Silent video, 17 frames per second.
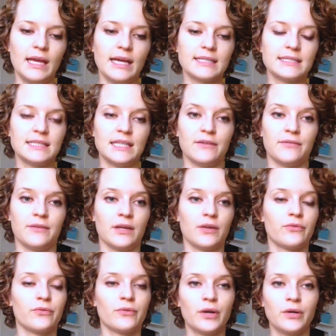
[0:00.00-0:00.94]
See if it
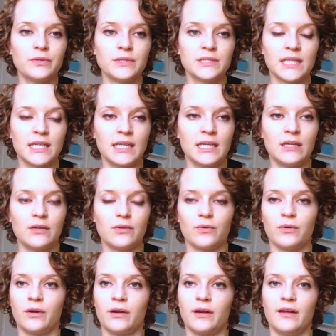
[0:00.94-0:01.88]
grows any,
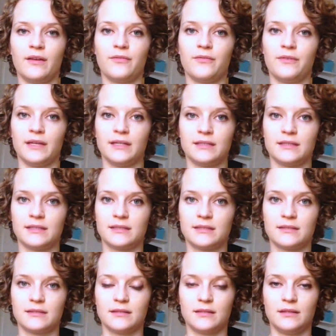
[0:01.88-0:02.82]
or if
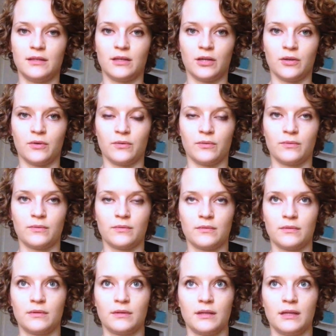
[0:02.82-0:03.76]
it's,
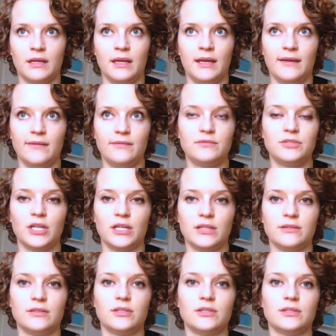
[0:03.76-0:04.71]

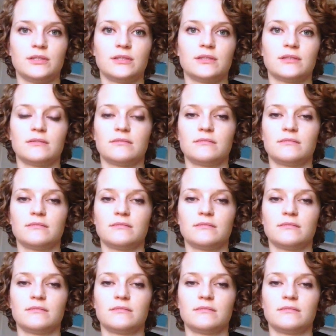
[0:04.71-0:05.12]
changes